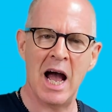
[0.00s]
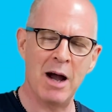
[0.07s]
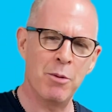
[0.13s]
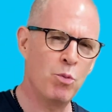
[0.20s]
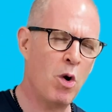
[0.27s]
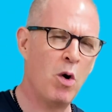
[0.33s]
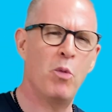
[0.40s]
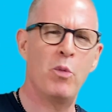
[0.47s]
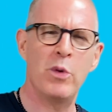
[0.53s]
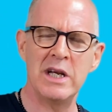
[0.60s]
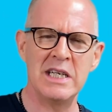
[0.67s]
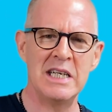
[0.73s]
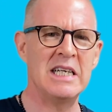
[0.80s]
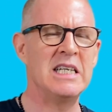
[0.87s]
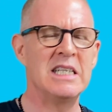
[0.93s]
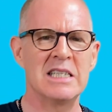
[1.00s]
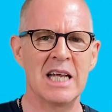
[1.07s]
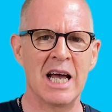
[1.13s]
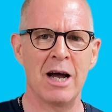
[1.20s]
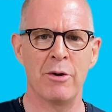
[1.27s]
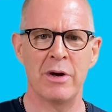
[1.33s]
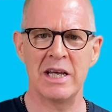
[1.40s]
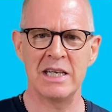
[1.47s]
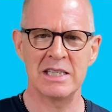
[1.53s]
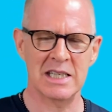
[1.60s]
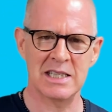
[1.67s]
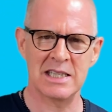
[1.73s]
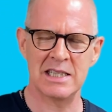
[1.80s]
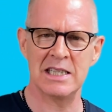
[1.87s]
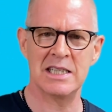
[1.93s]
And what we need now is
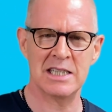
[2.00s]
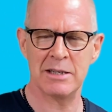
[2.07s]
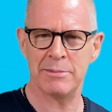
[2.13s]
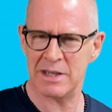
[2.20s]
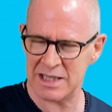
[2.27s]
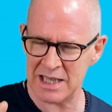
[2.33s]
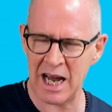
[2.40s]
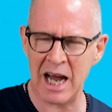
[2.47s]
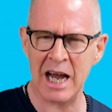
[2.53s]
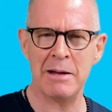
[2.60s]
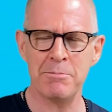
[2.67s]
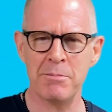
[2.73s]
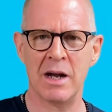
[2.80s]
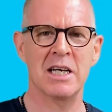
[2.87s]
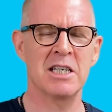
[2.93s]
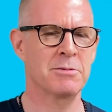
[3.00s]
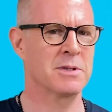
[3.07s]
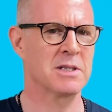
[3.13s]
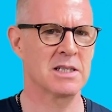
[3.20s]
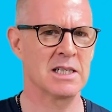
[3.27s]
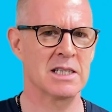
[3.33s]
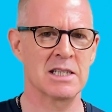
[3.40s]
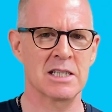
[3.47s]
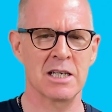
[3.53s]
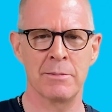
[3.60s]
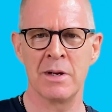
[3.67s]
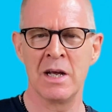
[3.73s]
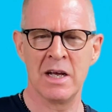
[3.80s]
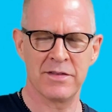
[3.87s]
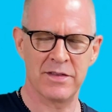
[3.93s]
a system, a time management system
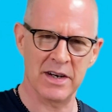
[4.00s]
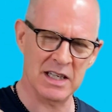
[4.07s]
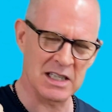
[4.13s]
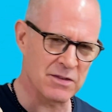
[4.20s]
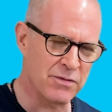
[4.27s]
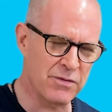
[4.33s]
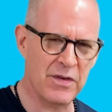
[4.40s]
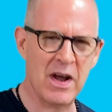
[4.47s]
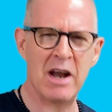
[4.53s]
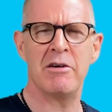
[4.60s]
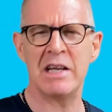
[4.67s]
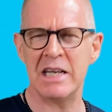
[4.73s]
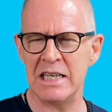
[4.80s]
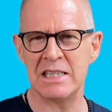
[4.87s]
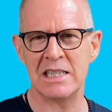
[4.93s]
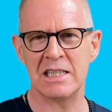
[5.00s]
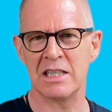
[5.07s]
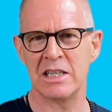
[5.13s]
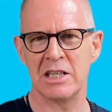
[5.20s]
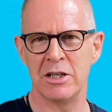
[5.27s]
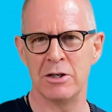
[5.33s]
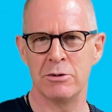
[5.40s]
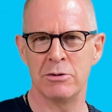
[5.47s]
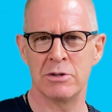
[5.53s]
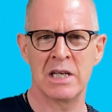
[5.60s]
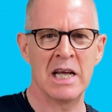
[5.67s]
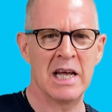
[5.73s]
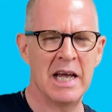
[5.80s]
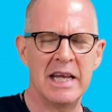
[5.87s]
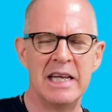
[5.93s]
that is very easy to use
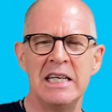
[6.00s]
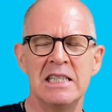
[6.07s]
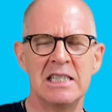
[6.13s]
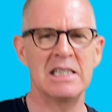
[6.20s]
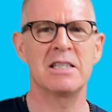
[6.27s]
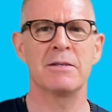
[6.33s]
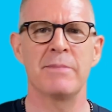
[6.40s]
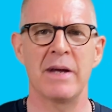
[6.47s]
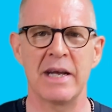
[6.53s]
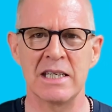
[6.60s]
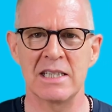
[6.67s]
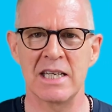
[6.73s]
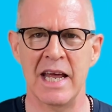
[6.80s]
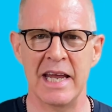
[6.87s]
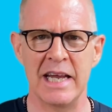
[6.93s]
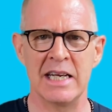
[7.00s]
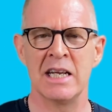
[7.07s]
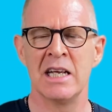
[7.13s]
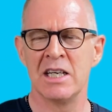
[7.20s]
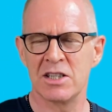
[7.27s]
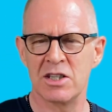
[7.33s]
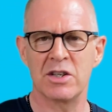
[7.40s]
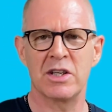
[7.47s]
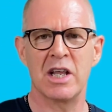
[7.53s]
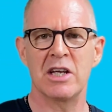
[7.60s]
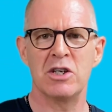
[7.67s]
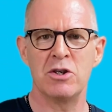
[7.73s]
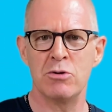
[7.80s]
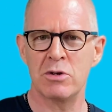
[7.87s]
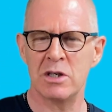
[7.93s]
easy to maintain so
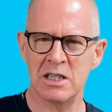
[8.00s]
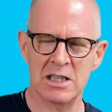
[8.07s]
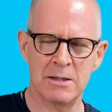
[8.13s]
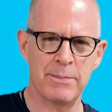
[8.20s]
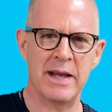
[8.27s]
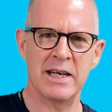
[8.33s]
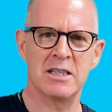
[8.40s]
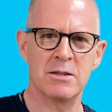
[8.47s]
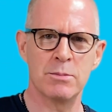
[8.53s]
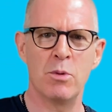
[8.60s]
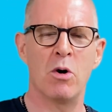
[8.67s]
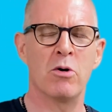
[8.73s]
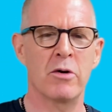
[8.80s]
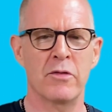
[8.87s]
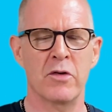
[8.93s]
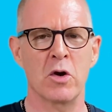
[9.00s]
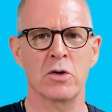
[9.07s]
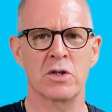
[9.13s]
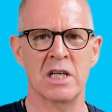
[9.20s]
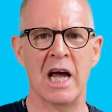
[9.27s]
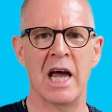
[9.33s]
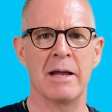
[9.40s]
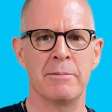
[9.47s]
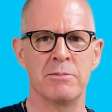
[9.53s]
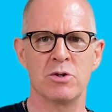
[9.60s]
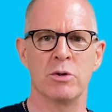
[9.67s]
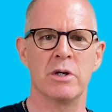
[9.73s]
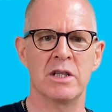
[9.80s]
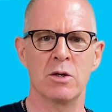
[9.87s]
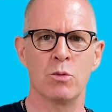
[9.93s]
that you can spend more of your time
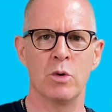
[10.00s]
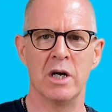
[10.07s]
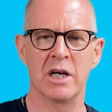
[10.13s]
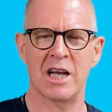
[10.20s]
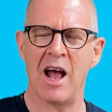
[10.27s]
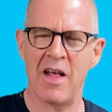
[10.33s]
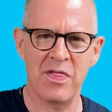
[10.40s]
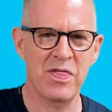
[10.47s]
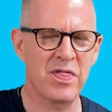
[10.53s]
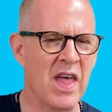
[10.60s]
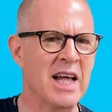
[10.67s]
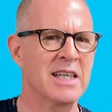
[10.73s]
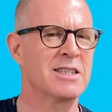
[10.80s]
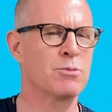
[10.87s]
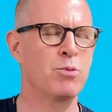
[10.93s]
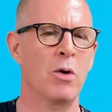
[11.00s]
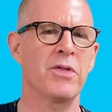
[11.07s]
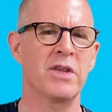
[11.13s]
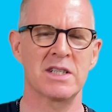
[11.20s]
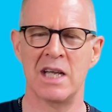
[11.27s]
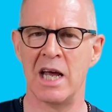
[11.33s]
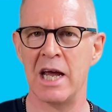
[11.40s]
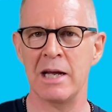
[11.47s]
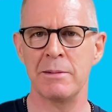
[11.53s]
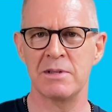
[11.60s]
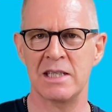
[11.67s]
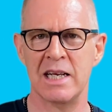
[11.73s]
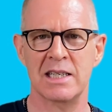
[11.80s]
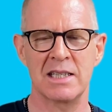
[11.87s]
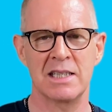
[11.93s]
doing the work. And that's what the time
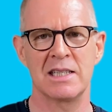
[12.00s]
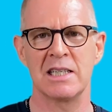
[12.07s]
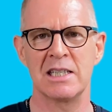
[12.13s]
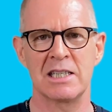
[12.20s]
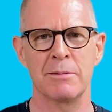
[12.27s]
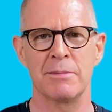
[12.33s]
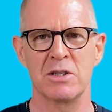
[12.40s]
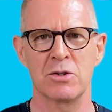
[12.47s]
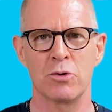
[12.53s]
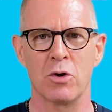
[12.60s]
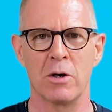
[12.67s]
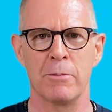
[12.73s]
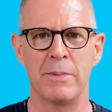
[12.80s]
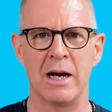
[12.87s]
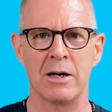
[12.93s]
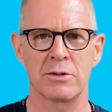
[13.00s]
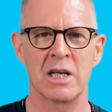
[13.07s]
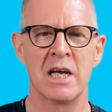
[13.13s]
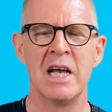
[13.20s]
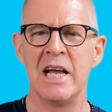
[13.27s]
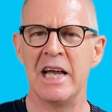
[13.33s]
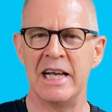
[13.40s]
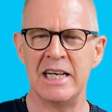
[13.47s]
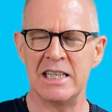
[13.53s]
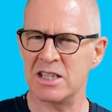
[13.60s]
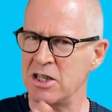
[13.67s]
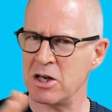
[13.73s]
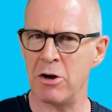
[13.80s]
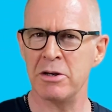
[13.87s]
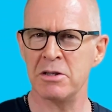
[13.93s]
sector system is all about.
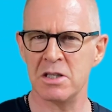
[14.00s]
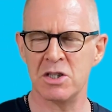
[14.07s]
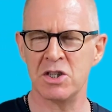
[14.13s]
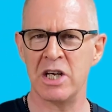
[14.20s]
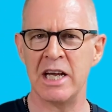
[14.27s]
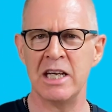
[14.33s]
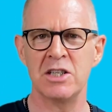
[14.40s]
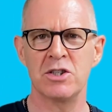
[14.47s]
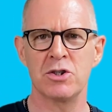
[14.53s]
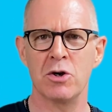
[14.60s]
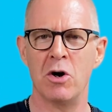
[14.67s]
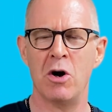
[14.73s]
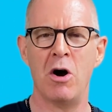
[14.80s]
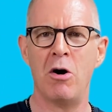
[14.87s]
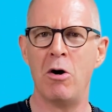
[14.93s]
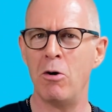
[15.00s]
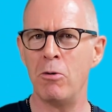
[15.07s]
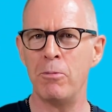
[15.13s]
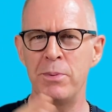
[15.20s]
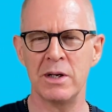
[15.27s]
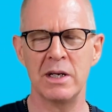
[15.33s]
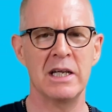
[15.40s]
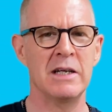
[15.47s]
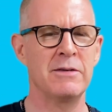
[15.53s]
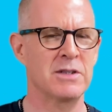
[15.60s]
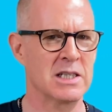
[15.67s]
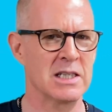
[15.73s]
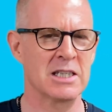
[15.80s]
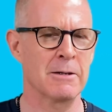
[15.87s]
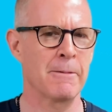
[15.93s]
It's going to change your whole belief
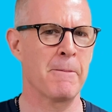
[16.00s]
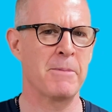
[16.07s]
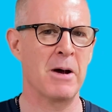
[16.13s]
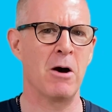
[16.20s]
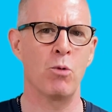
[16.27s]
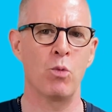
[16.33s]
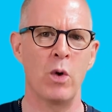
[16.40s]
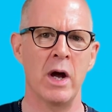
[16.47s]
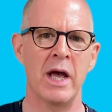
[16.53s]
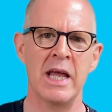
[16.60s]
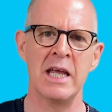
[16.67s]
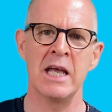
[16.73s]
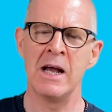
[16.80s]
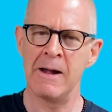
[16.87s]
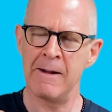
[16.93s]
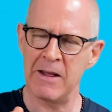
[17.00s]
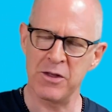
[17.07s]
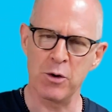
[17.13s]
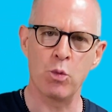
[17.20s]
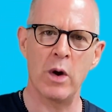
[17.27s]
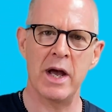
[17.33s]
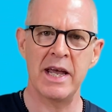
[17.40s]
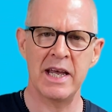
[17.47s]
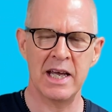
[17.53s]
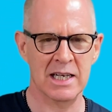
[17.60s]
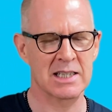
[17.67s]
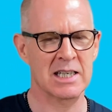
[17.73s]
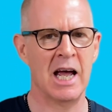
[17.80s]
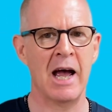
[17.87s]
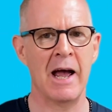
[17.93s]
system about way the way a
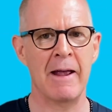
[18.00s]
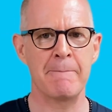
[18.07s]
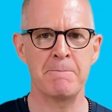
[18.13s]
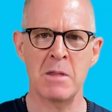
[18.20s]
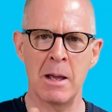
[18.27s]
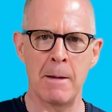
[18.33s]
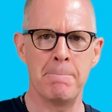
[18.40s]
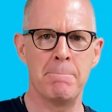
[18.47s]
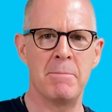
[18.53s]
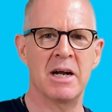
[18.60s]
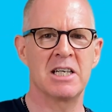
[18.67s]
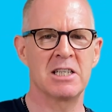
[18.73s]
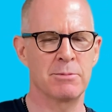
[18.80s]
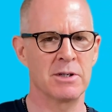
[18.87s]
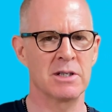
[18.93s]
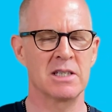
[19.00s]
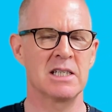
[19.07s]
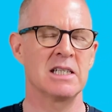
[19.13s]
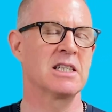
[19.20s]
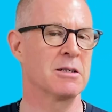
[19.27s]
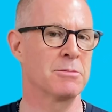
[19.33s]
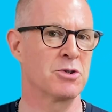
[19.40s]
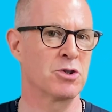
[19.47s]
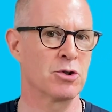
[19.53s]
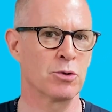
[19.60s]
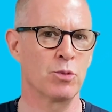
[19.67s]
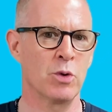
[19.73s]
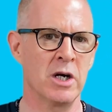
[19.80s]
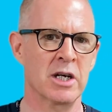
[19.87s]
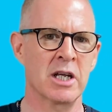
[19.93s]
time management system
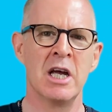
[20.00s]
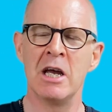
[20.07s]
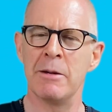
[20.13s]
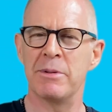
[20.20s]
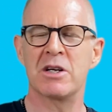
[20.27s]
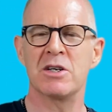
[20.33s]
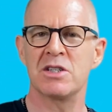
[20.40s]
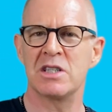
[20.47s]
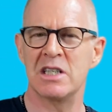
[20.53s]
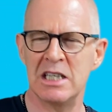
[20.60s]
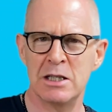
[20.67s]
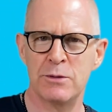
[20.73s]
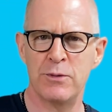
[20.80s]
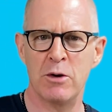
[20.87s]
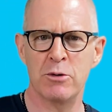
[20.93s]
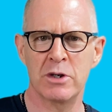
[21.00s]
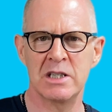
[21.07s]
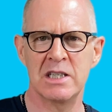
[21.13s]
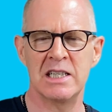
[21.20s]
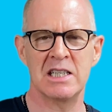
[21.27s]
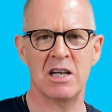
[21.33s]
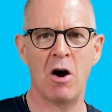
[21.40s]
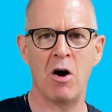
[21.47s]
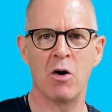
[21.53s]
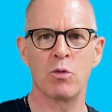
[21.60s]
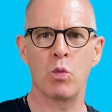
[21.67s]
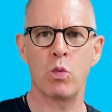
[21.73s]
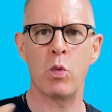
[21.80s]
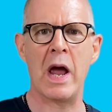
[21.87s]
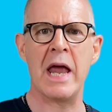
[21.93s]
should work because this focuses
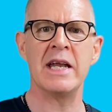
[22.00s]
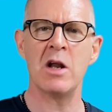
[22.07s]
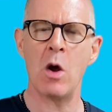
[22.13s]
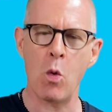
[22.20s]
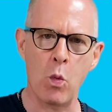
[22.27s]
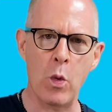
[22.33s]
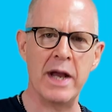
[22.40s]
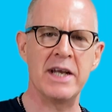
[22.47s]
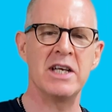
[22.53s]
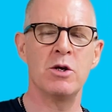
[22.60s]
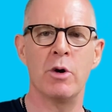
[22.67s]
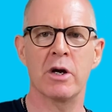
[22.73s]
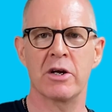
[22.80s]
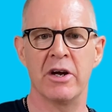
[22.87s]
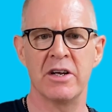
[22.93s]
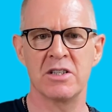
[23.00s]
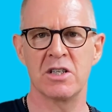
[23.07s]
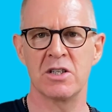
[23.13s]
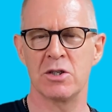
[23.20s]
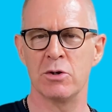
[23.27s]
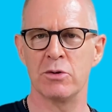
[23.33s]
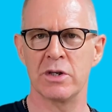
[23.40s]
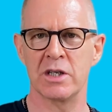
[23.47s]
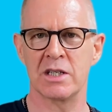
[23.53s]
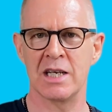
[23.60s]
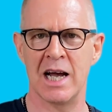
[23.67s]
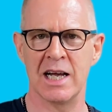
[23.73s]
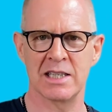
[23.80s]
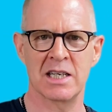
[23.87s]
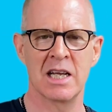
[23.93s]
on when when you are going to do the
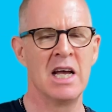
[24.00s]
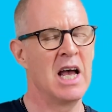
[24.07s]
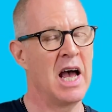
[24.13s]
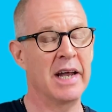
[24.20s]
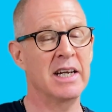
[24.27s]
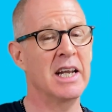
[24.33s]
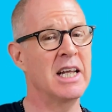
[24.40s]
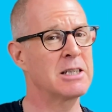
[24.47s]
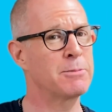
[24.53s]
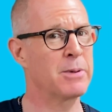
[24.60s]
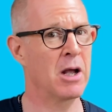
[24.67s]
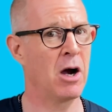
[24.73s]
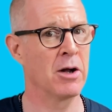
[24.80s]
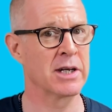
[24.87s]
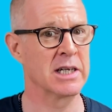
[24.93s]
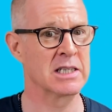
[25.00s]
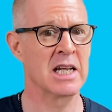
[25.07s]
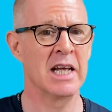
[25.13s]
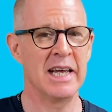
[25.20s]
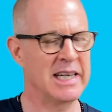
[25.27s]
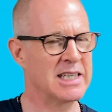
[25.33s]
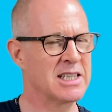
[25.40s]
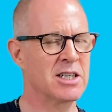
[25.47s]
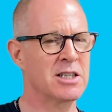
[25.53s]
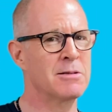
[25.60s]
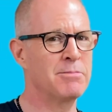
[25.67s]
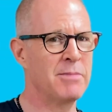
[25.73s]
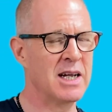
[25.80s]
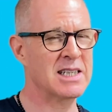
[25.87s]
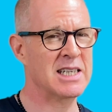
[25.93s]
task. And let's be honest, it
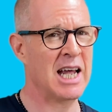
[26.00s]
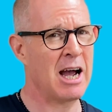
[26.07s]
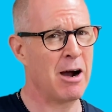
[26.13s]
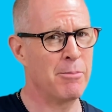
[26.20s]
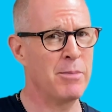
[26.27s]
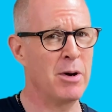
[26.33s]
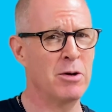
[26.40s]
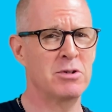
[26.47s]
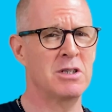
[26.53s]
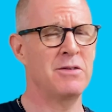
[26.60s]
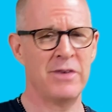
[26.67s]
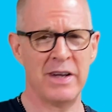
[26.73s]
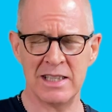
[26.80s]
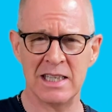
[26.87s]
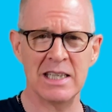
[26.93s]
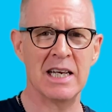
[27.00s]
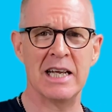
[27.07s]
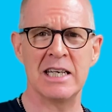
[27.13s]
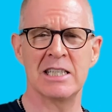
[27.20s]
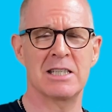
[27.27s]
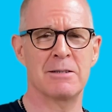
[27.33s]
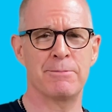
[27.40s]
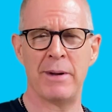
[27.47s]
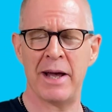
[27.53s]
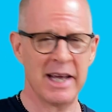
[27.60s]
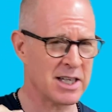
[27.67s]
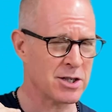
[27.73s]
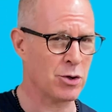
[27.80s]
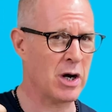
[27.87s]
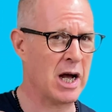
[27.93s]
doesn't matter how motivated,
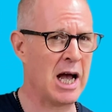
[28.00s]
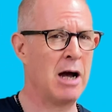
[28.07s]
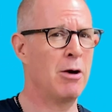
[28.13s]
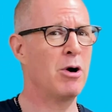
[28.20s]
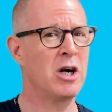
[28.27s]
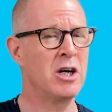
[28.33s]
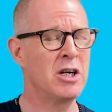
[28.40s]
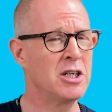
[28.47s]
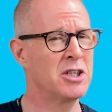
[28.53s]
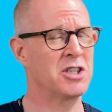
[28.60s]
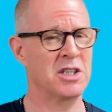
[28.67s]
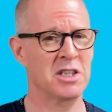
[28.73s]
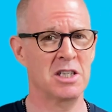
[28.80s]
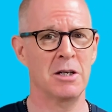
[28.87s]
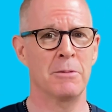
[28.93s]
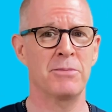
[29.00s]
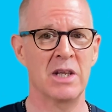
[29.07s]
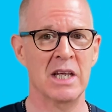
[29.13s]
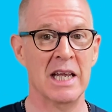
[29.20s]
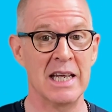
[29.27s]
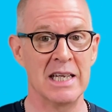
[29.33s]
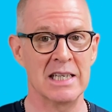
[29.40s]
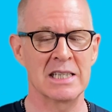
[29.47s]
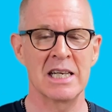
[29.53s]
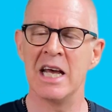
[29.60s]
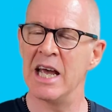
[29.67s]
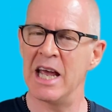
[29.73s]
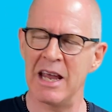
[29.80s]
inspired or how urgent something is.